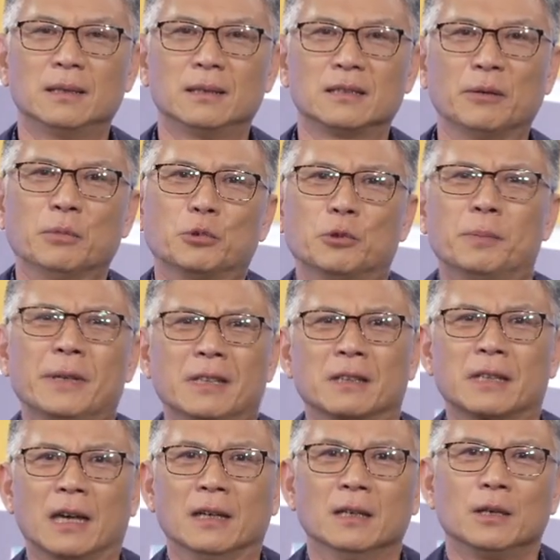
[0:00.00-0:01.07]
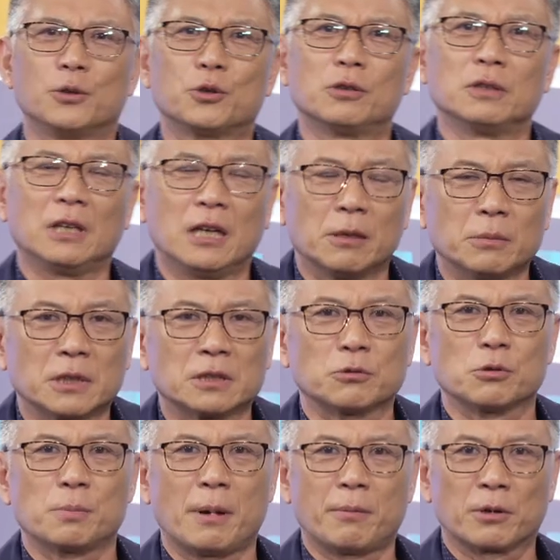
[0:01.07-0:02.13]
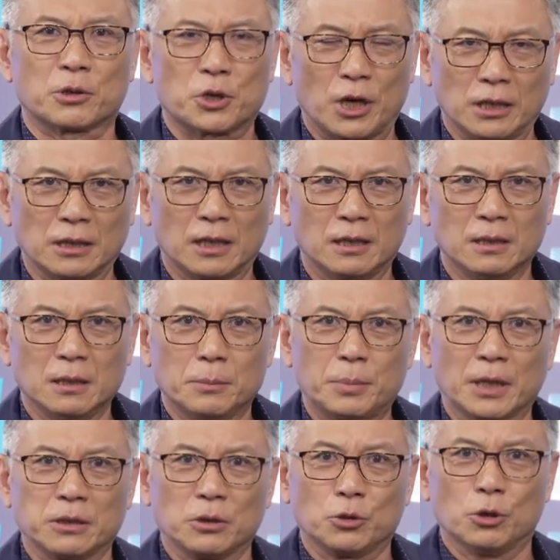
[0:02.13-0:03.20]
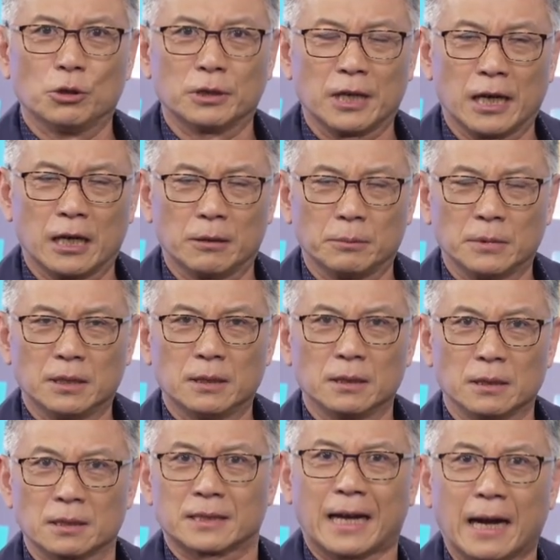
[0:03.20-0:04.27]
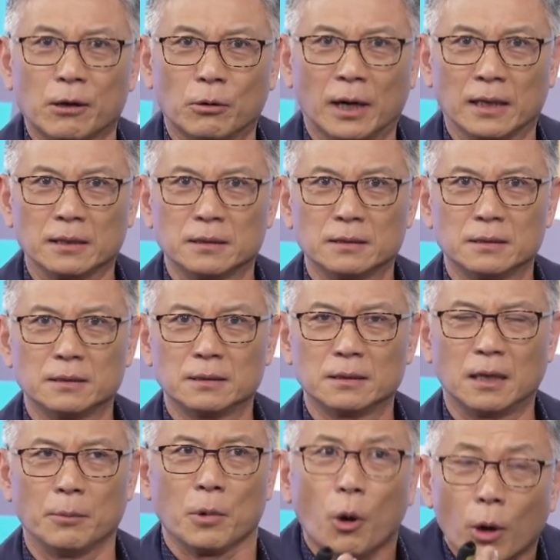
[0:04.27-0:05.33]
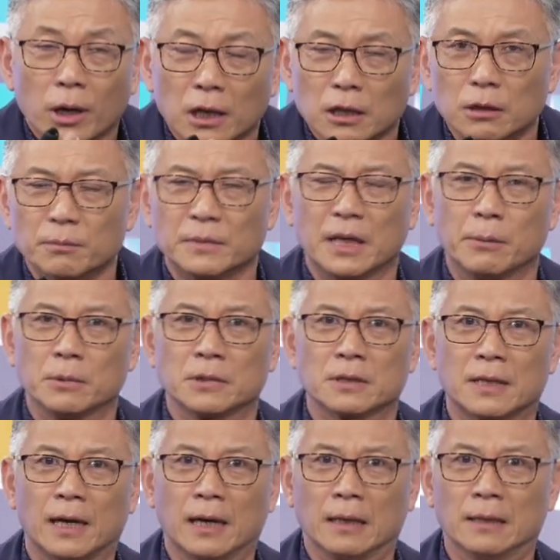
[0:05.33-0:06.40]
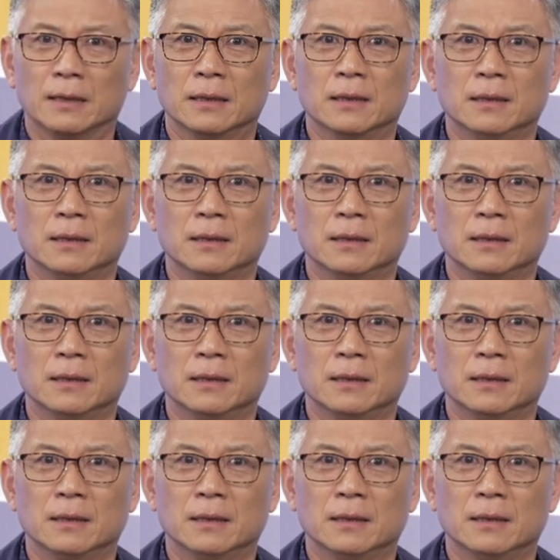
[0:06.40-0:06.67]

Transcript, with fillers: Let me repeat again. Your name is Republic of China, but your name is Taiwan. I mean, what kind of name is that?